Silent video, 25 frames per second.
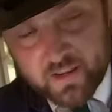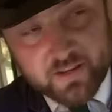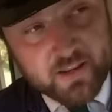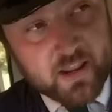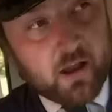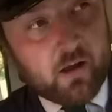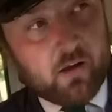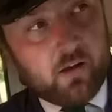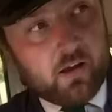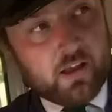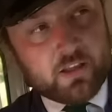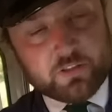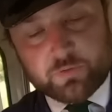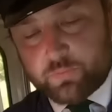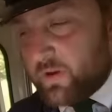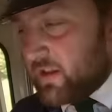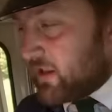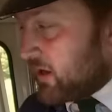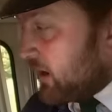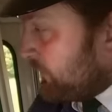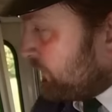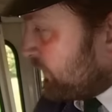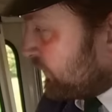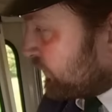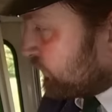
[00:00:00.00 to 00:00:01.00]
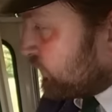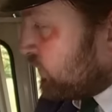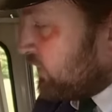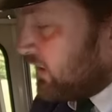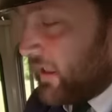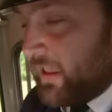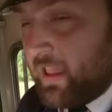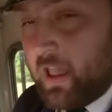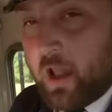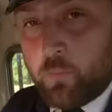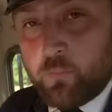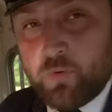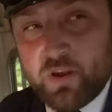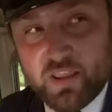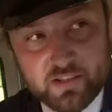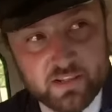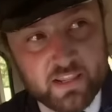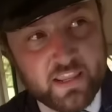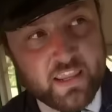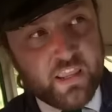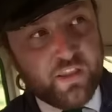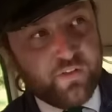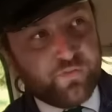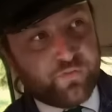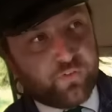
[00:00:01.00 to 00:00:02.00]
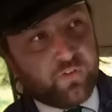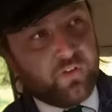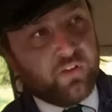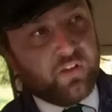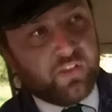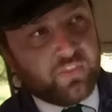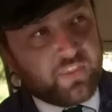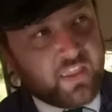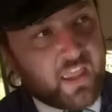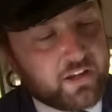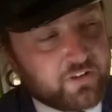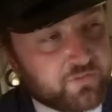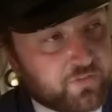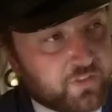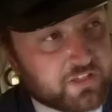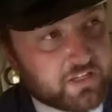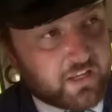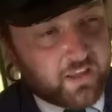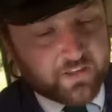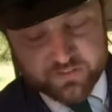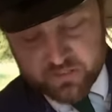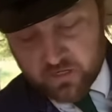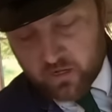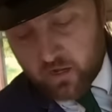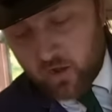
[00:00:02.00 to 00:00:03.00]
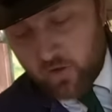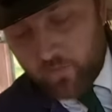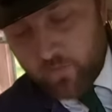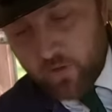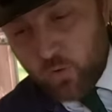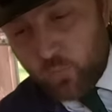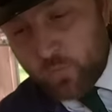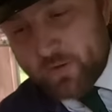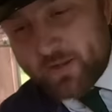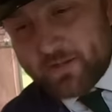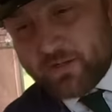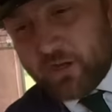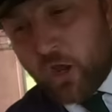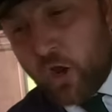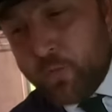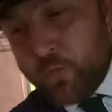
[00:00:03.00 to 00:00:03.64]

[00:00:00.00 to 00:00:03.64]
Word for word: Now, as we come through here and we leave the end of the TSR, we can